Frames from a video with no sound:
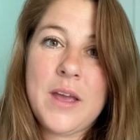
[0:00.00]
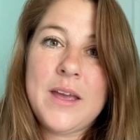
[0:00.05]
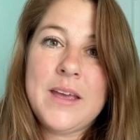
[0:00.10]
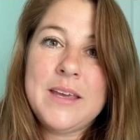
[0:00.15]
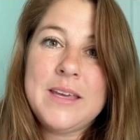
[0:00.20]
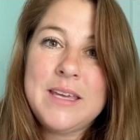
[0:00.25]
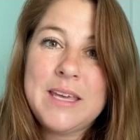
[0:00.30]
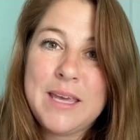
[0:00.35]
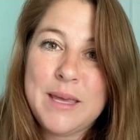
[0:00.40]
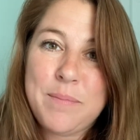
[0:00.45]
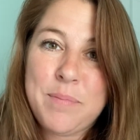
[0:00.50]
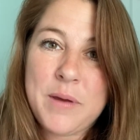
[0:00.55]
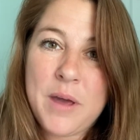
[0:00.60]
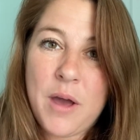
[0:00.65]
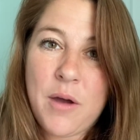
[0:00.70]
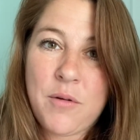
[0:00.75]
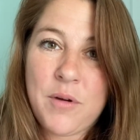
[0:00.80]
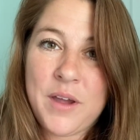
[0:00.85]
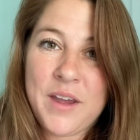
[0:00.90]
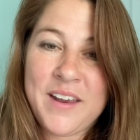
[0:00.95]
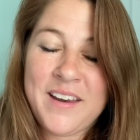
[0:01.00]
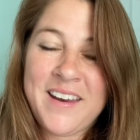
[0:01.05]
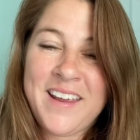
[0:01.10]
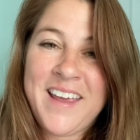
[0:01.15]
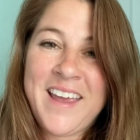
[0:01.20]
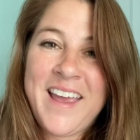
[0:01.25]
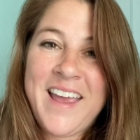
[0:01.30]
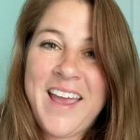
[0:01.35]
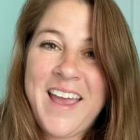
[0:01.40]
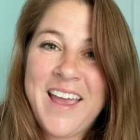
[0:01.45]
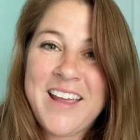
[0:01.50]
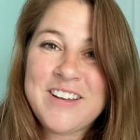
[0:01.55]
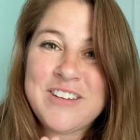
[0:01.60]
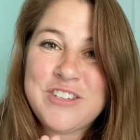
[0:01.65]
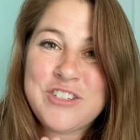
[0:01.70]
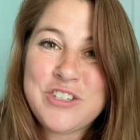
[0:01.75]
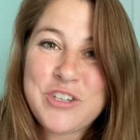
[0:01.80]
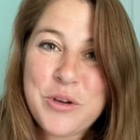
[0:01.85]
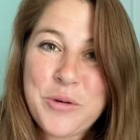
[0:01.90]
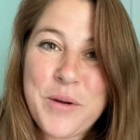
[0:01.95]
Keep going
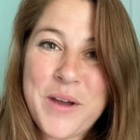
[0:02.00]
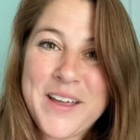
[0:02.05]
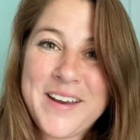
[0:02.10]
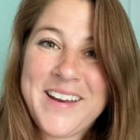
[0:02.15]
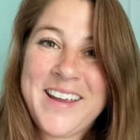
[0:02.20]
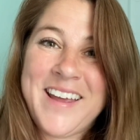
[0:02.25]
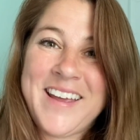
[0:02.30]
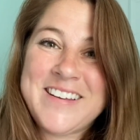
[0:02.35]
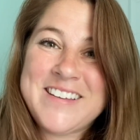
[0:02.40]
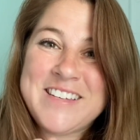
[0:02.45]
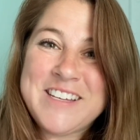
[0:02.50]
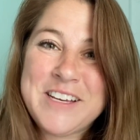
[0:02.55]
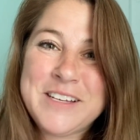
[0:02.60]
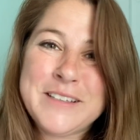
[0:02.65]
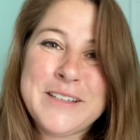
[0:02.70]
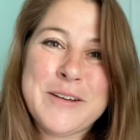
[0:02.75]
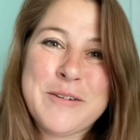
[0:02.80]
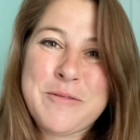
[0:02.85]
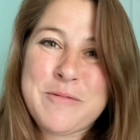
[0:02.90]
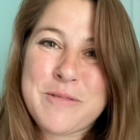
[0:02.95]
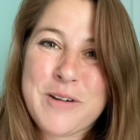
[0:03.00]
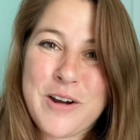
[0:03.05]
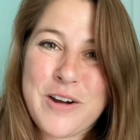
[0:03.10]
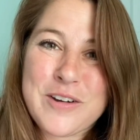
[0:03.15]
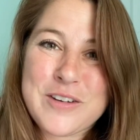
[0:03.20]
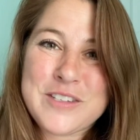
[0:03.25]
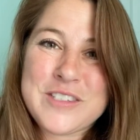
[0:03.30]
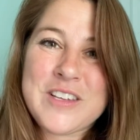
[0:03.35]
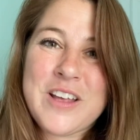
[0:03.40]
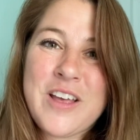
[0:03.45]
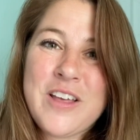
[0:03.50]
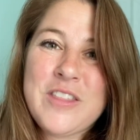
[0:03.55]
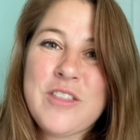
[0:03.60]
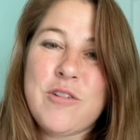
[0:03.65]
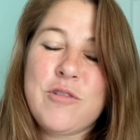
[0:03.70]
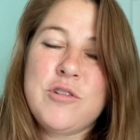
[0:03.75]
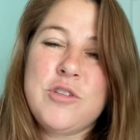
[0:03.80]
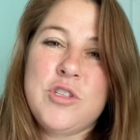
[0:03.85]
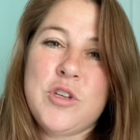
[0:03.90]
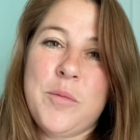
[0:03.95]
and do it until it works.
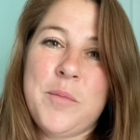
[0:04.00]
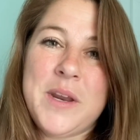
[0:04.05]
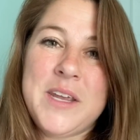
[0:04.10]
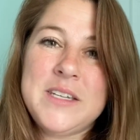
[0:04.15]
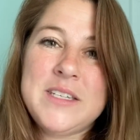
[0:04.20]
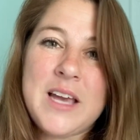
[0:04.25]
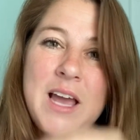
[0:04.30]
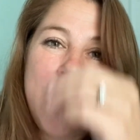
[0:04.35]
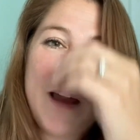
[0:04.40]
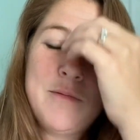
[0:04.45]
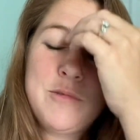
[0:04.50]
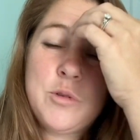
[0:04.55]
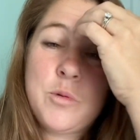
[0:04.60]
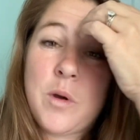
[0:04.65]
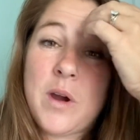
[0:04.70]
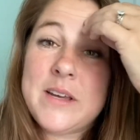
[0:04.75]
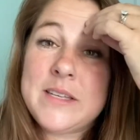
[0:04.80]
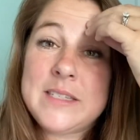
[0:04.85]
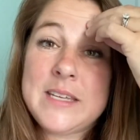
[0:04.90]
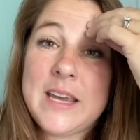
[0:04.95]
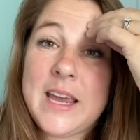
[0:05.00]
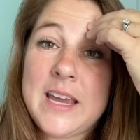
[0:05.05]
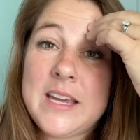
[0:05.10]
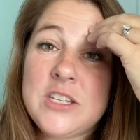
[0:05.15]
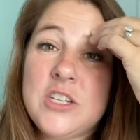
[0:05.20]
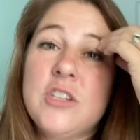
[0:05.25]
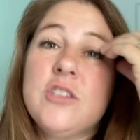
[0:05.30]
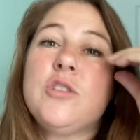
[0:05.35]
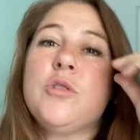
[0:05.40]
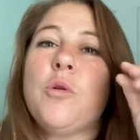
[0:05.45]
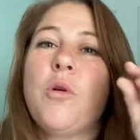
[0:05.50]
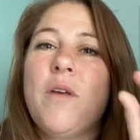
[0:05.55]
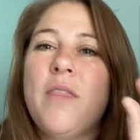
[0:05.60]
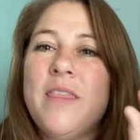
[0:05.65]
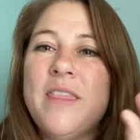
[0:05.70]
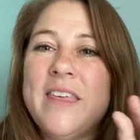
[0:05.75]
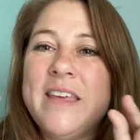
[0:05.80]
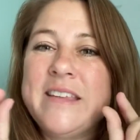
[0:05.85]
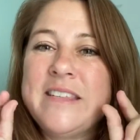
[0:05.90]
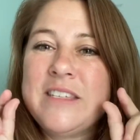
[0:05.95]
There's so many times where I see agents who are
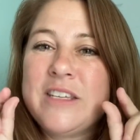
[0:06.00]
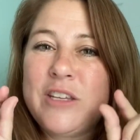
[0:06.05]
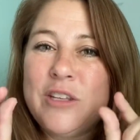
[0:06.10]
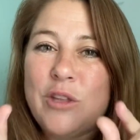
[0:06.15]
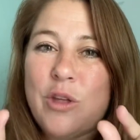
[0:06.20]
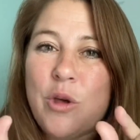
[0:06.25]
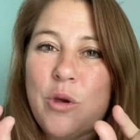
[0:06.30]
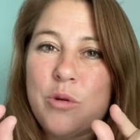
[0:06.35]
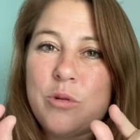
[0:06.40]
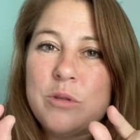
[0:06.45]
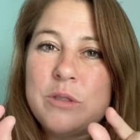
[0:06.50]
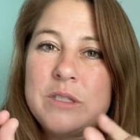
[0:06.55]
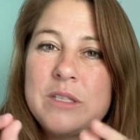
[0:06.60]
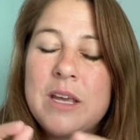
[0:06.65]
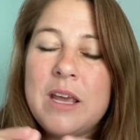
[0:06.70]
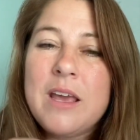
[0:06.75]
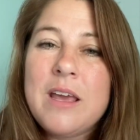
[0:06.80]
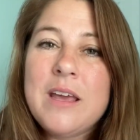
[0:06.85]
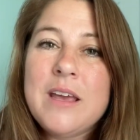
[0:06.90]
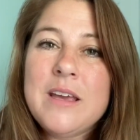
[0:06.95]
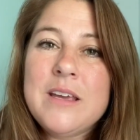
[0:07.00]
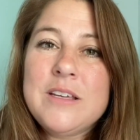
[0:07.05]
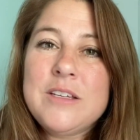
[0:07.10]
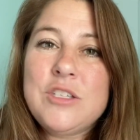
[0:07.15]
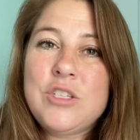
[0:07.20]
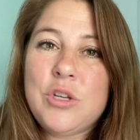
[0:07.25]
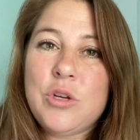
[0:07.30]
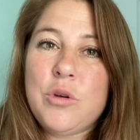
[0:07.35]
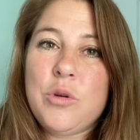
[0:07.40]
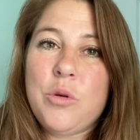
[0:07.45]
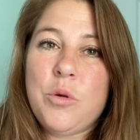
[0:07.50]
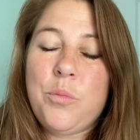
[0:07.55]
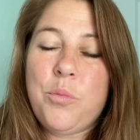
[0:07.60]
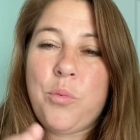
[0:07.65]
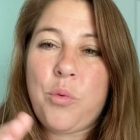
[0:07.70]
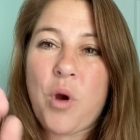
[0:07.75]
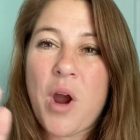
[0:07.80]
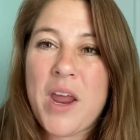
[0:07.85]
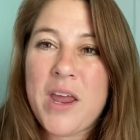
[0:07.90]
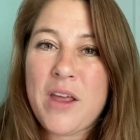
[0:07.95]
this close to
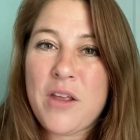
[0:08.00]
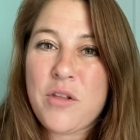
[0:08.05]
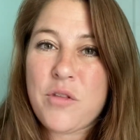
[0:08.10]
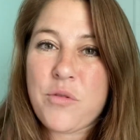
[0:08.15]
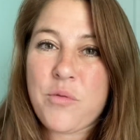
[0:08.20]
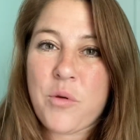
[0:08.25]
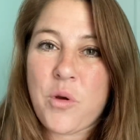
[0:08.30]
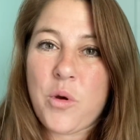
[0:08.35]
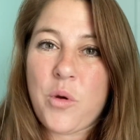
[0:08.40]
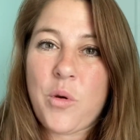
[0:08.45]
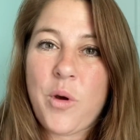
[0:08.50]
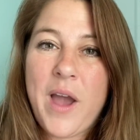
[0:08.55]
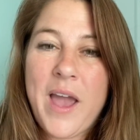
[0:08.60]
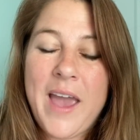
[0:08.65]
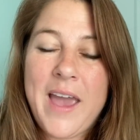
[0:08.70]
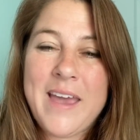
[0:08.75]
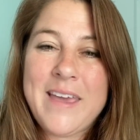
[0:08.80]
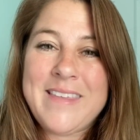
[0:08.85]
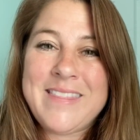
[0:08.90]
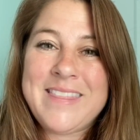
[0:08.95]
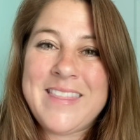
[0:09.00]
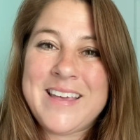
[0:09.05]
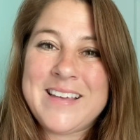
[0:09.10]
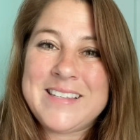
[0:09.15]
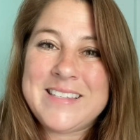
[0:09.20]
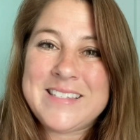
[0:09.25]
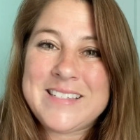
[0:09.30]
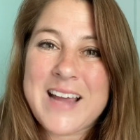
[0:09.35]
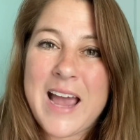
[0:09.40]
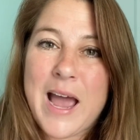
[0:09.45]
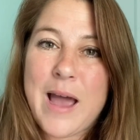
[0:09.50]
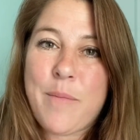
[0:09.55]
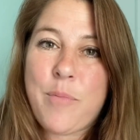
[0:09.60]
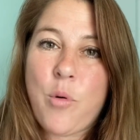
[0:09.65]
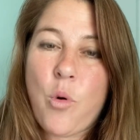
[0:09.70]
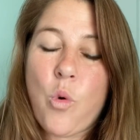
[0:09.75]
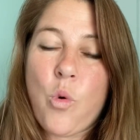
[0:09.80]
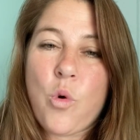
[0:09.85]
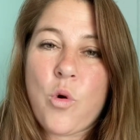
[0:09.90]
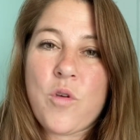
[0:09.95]
breaking through and they
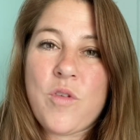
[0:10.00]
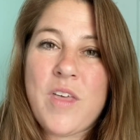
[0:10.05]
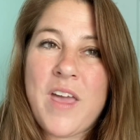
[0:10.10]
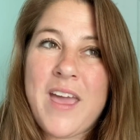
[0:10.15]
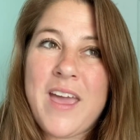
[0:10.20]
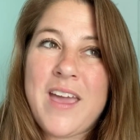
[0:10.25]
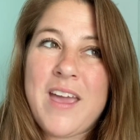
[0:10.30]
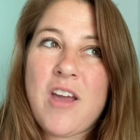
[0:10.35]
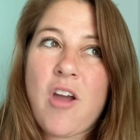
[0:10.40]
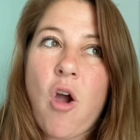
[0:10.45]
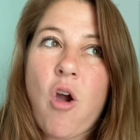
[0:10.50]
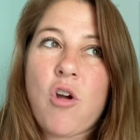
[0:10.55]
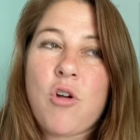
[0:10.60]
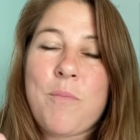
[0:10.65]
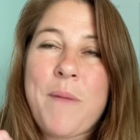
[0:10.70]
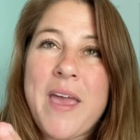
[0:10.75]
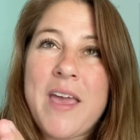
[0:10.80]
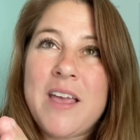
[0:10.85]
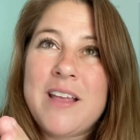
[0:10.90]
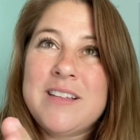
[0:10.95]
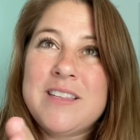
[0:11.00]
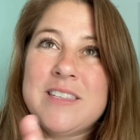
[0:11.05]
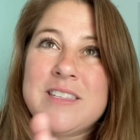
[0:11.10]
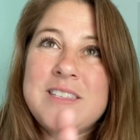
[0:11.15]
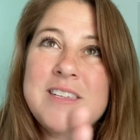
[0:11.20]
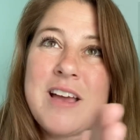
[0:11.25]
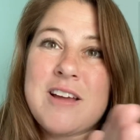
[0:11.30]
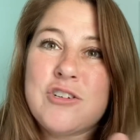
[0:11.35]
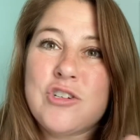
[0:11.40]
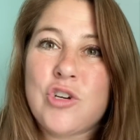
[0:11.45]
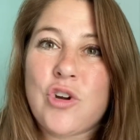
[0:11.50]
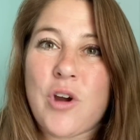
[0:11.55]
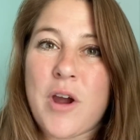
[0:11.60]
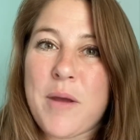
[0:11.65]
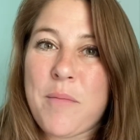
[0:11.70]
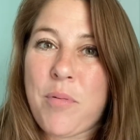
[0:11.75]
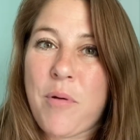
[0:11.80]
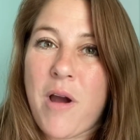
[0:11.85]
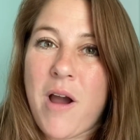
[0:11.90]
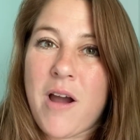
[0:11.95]
stop, or they are making such
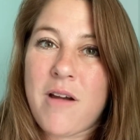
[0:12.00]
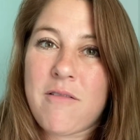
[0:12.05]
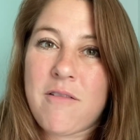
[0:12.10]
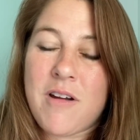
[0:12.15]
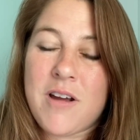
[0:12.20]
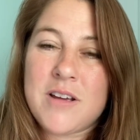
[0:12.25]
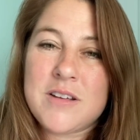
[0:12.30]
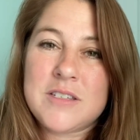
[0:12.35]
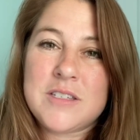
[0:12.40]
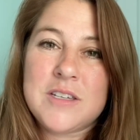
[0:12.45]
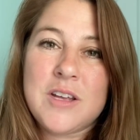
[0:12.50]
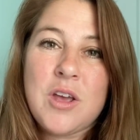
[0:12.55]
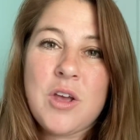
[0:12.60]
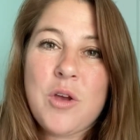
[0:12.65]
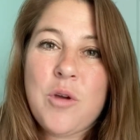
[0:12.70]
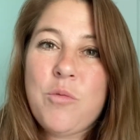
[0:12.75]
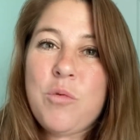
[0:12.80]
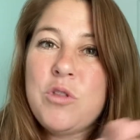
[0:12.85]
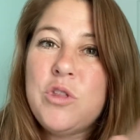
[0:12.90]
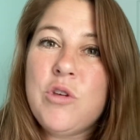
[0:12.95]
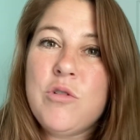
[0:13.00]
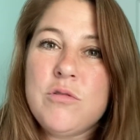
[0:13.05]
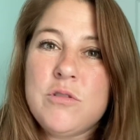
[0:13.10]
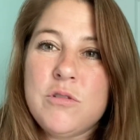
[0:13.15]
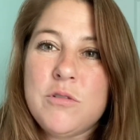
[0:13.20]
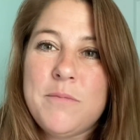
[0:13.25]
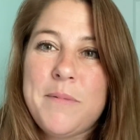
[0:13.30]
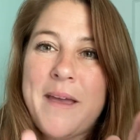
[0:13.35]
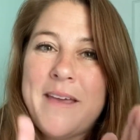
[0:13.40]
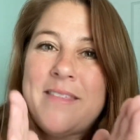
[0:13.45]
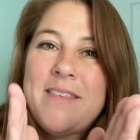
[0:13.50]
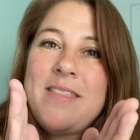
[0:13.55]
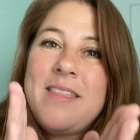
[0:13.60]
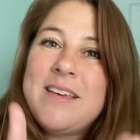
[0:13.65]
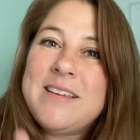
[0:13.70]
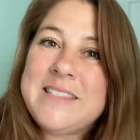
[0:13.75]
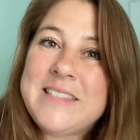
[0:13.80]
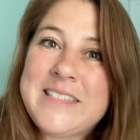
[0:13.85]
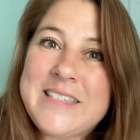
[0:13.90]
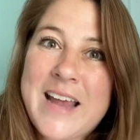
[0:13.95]
great progress with YouTube and then
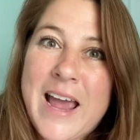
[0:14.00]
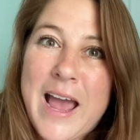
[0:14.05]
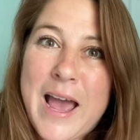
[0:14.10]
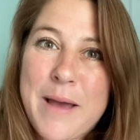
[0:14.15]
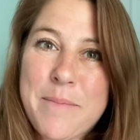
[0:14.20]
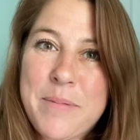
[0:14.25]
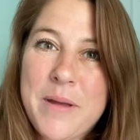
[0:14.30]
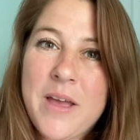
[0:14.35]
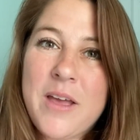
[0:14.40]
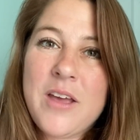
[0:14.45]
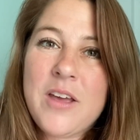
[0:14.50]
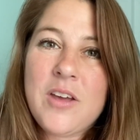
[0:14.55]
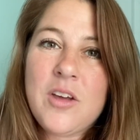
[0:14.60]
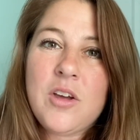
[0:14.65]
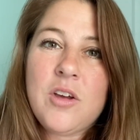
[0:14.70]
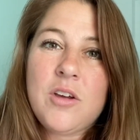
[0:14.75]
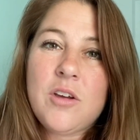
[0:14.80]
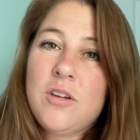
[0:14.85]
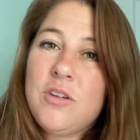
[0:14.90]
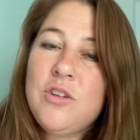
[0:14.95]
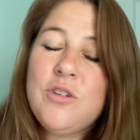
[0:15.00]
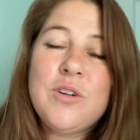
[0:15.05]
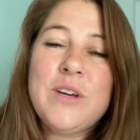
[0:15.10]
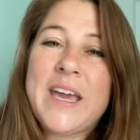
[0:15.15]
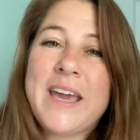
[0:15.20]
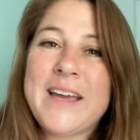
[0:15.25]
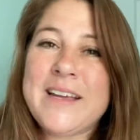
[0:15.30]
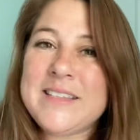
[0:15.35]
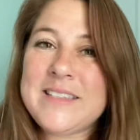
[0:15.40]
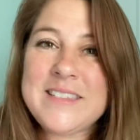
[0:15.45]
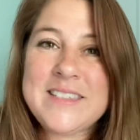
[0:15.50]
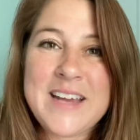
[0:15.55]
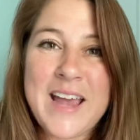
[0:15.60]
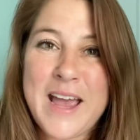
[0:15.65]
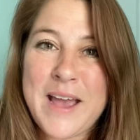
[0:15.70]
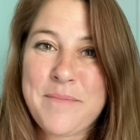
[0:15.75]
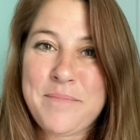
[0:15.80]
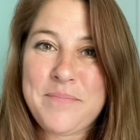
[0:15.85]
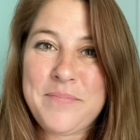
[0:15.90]
they stop. You can't stop.